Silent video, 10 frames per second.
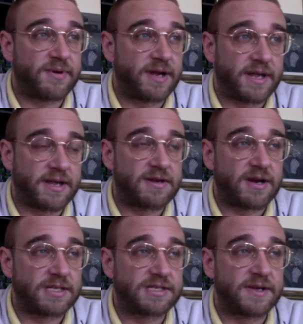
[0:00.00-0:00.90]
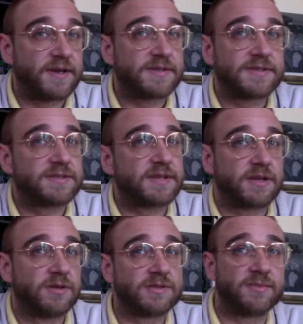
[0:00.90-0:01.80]
I get nauseous, I
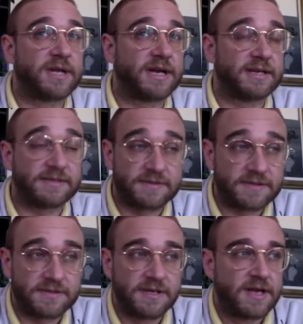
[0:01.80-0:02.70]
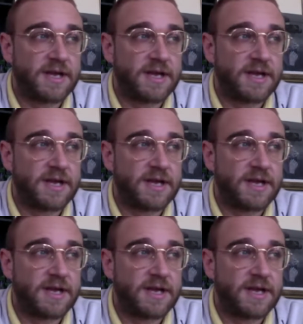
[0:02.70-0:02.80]
close the blinds.